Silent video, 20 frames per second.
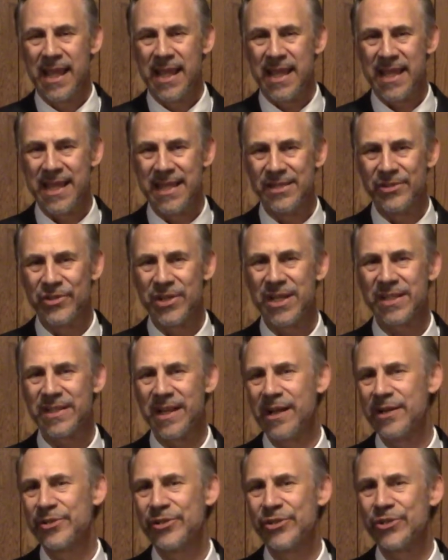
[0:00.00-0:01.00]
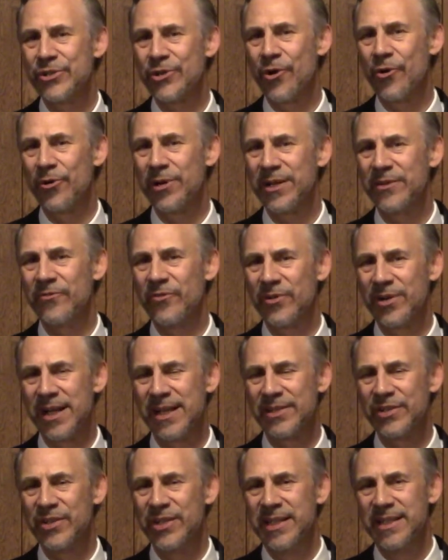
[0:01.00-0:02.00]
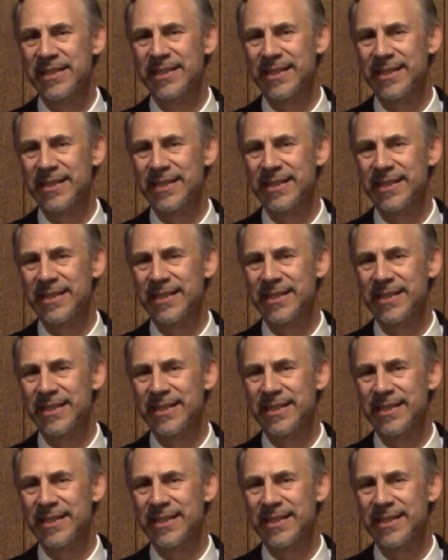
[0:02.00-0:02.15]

He's just underscoring for us